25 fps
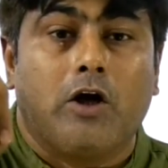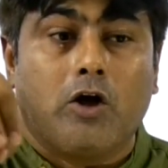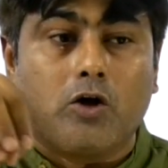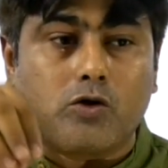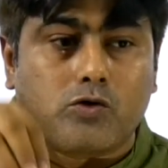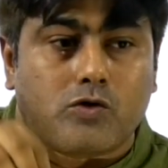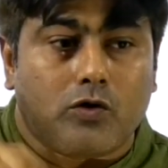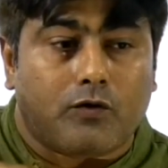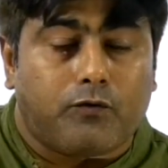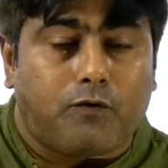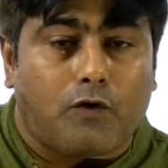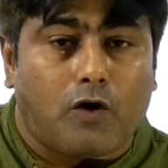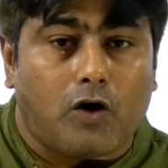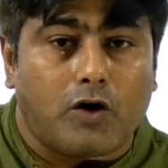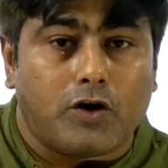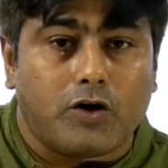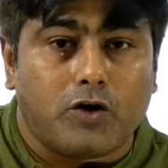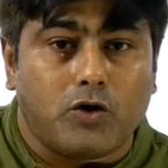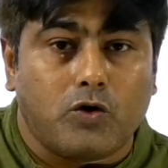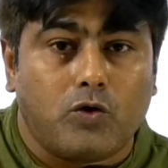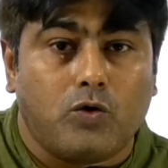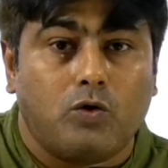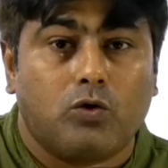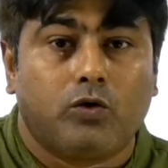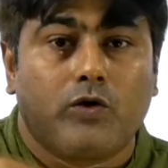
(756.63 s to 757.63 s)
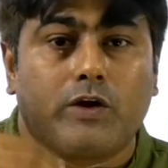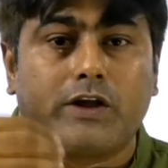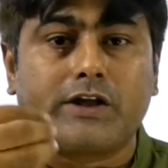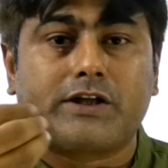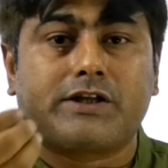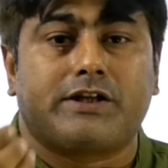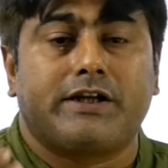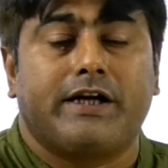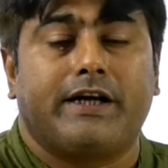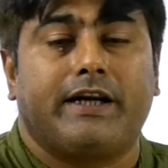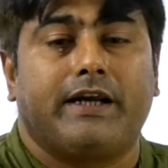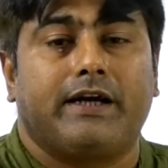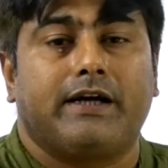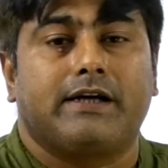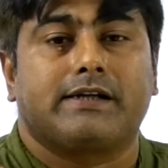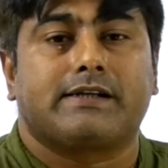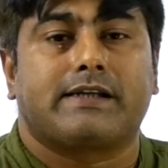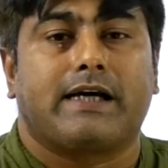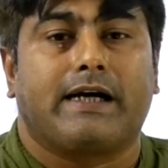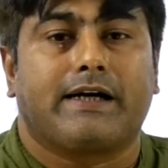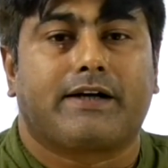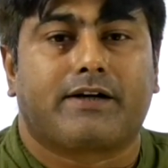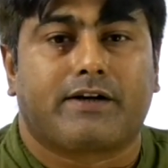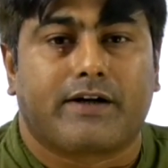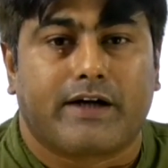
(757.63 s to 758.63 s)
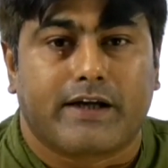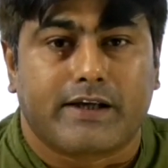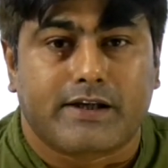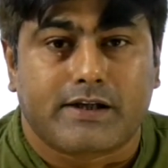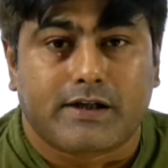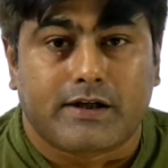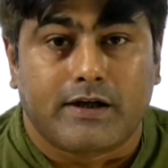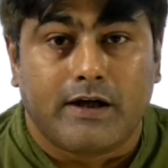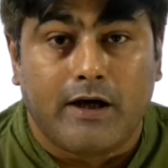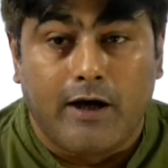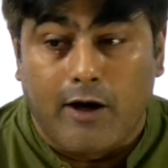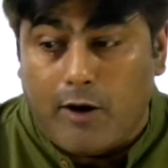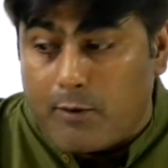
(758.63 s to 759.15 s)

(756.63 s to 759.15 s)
So for you, steering is at rest.